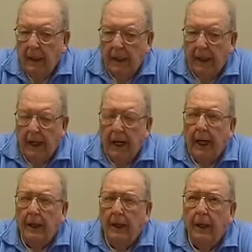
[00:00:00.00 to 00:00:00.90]
They
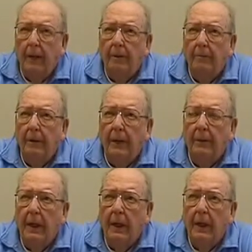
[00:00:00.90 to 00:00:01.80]
had uh,
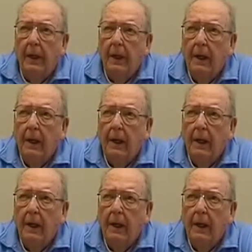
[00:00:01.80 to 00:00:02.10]
maybe,